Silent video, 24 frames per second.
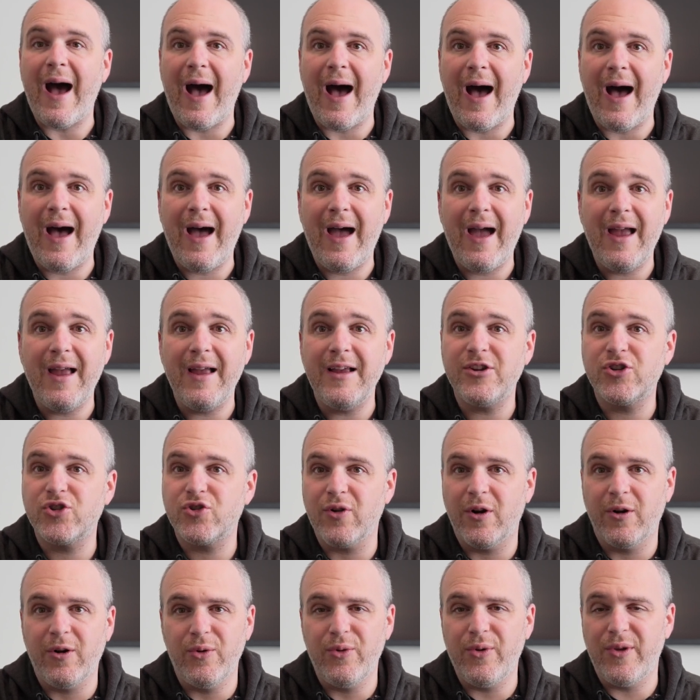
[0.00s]
I
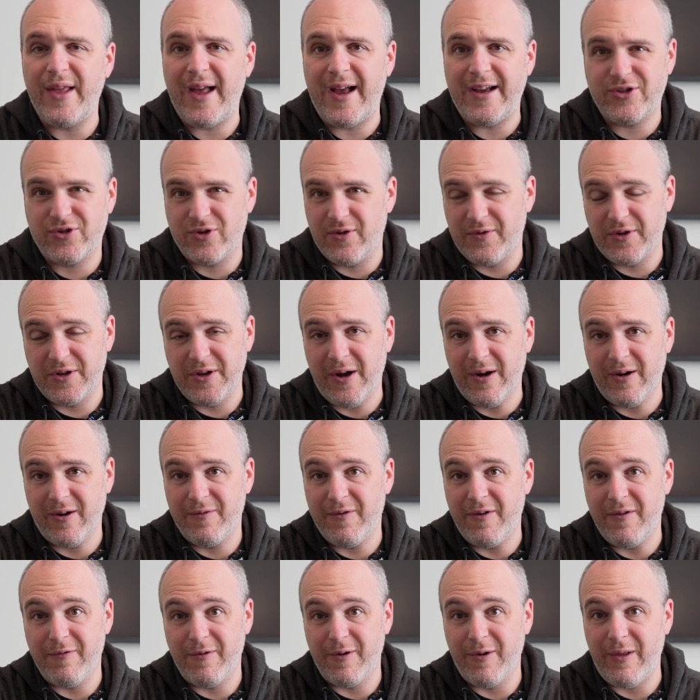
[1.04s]
struggled with
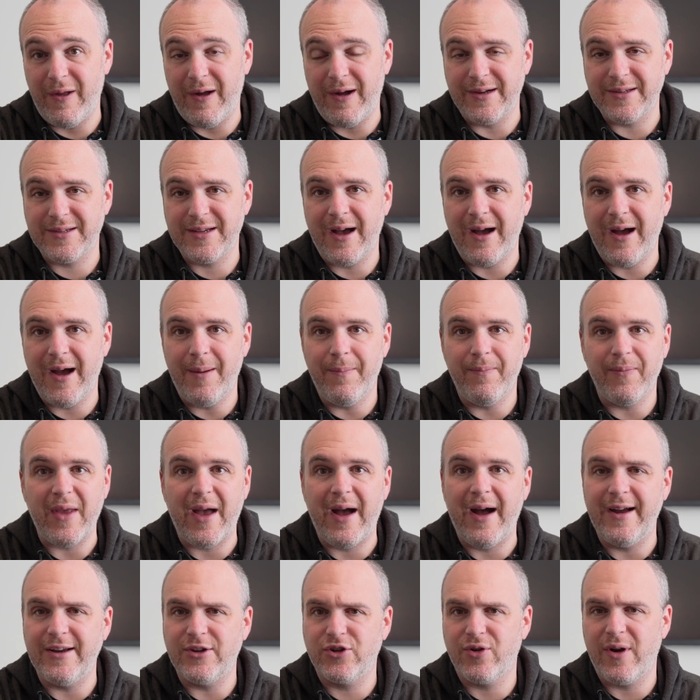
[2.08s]
astrophotography for a long time.
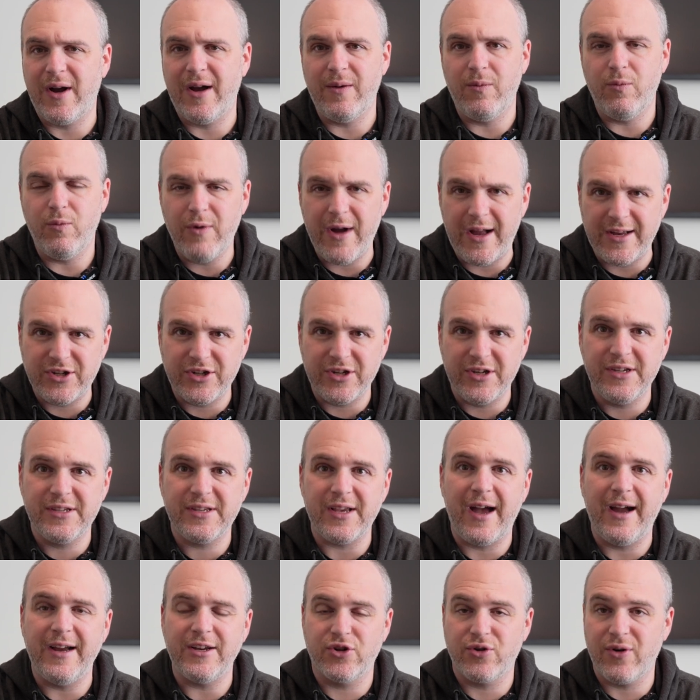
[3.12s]
I tried wedges,
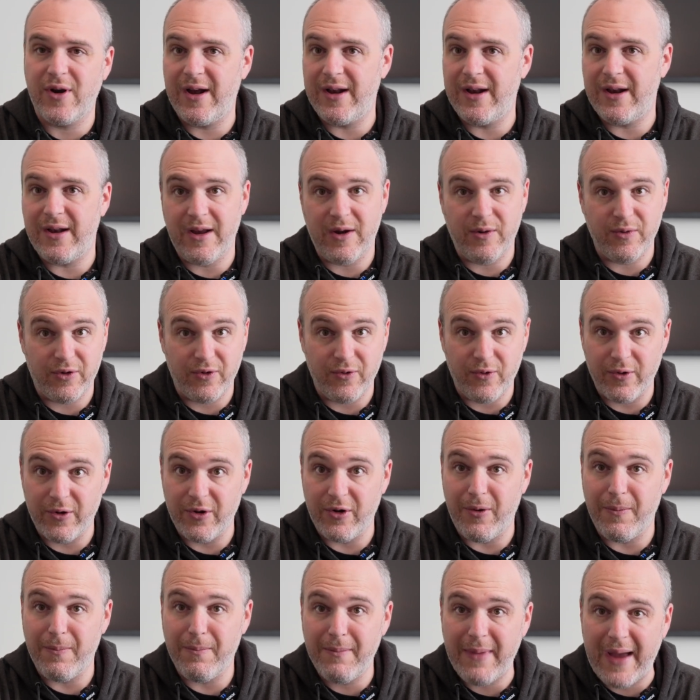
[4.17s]
I tried an
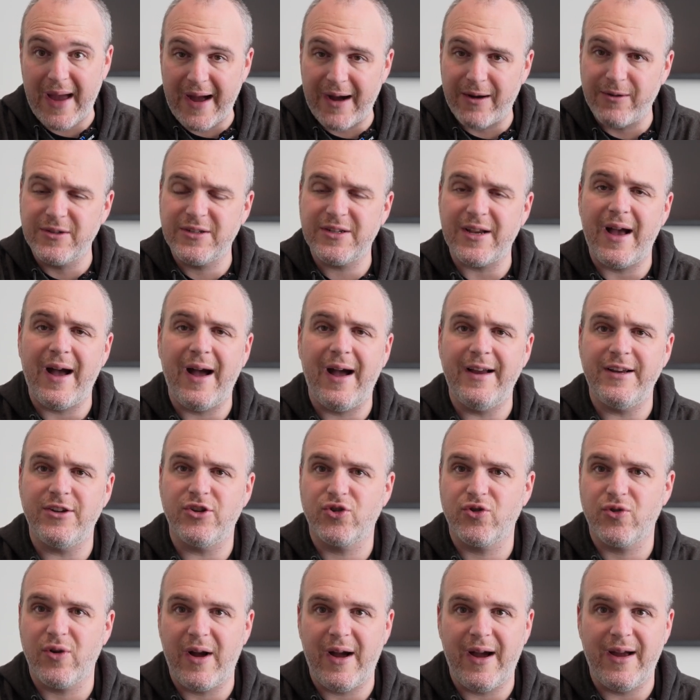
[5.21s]
equatorial mount, I
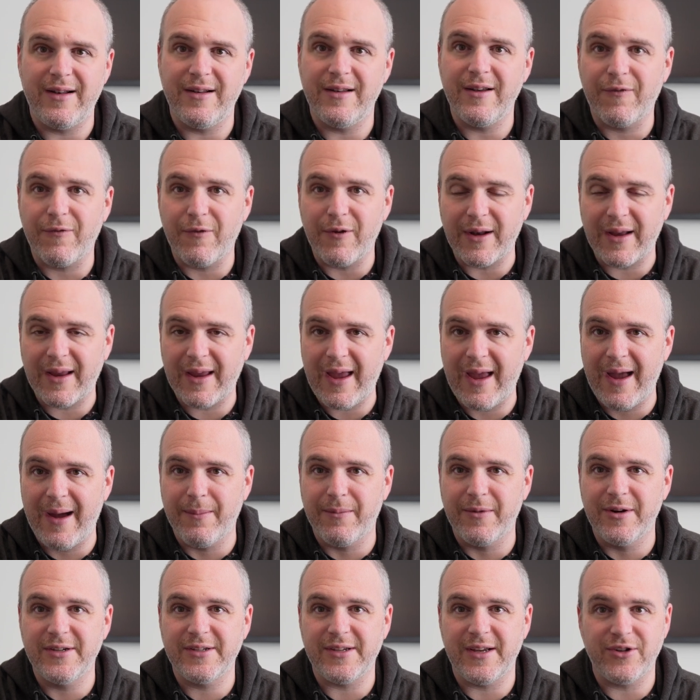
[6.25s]
tried different
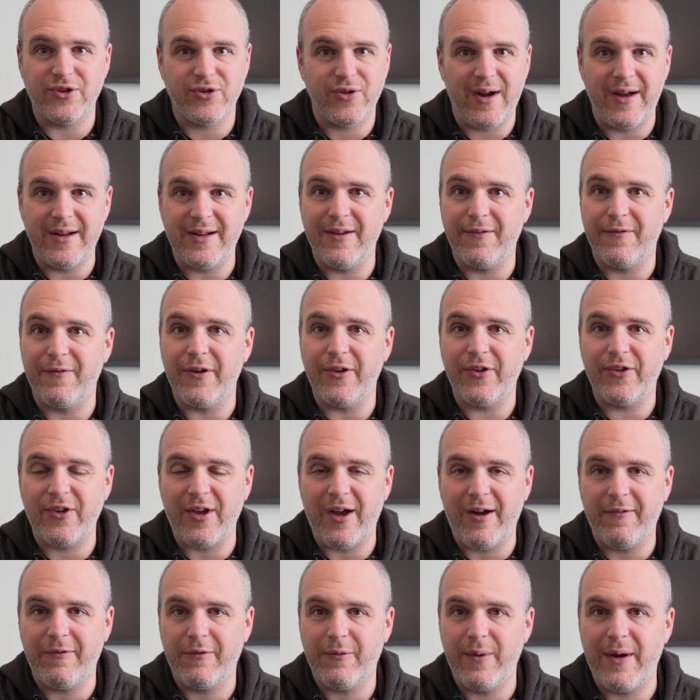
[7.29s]
cameras, I tried different
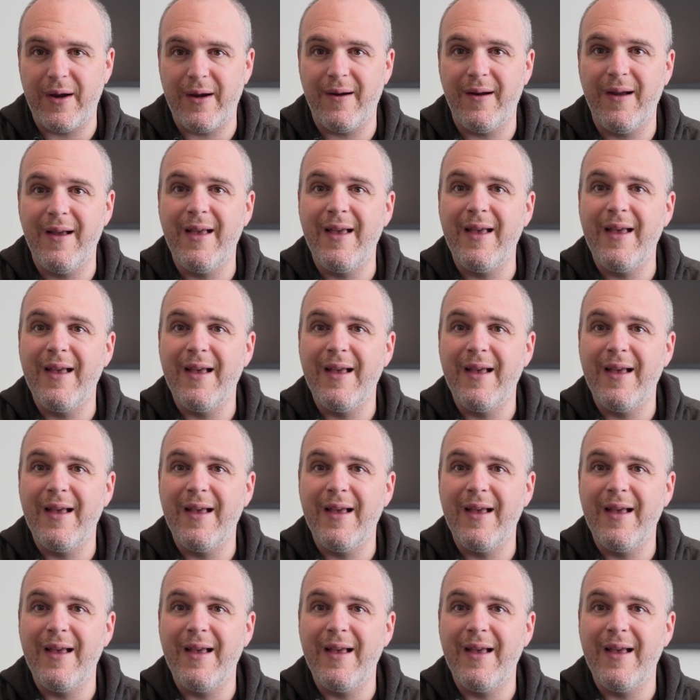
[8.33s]
software.